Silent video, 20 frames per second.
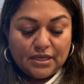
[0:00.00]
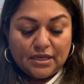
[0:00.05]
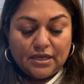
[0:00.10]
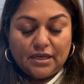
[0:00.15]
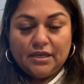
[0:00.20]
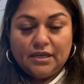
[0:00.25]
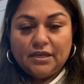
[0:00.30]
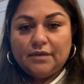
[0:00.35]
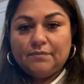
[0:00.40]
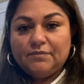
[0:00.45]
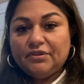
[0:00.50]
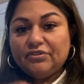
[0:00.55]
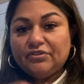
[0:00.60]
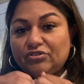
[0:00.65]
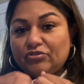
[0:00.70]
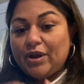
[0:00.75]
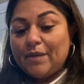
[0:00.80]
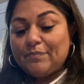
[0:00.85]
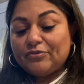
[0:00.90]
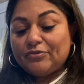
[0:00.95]
The
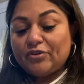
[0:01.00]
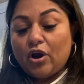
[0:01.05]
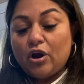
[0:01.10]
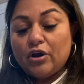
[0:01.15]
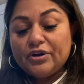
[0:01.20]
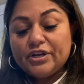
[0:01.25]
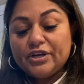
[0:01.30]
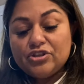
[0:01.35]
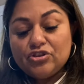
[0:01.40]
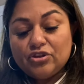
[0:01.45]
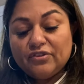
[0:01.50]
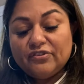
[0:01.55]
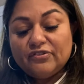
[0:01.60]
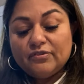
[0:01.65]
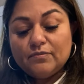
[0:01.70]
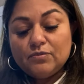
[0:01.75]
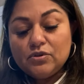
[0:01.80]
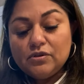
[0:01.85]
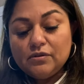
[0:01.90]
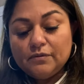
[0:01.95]
straps are
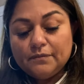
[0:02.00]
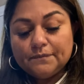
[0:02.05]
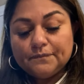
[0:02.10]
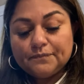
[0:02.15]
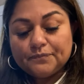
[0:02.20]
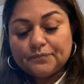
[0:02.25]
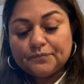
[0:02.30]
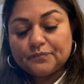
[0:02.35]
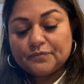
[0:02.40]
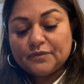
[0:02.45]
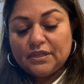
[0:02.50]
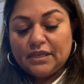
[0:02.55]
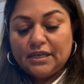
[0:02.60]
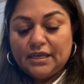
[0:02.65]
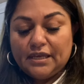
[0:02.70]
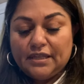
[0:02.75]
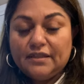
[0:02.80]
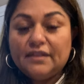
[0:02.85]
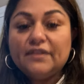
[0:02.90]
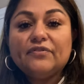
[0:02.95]
adjustable.
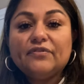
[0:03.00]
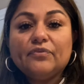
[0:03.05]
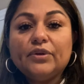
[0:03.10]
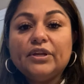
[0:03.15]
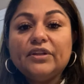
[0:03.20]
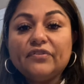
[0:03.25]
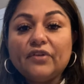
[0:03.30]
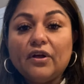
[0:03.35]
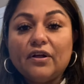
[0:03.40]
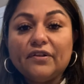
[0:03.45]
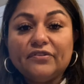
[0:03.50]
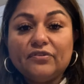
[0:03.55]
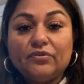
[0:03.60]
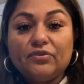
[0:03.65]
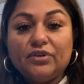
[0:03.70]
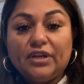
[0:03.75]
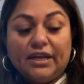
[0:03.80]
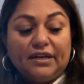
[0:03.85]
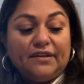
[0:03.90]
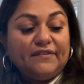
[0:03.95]
This one is also
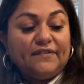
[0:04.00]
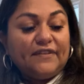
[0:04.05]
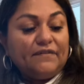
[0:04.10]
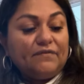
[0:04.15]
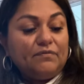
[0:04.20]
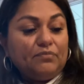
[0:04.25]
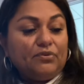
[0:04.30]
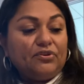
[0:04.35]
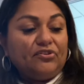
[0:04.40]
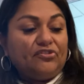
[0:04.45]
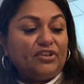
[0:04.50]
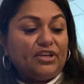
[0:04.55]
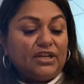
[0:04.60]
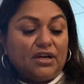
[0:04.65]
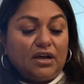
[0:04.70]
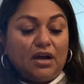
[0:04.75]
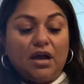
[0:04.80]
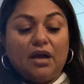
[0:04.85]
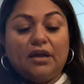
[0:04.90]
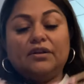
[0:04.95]

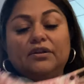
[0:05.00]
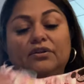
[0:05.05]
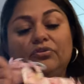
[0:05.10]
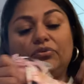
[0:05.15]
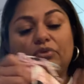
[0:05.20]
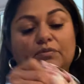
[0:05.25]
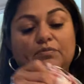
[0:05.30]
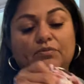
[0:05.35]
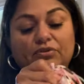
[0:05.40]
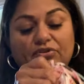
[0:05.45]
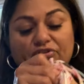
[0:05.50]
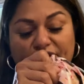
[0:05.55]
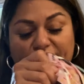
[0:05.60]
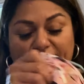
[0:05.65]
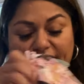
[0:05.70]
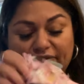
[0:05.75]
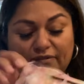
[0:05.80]
97% cotton, 3%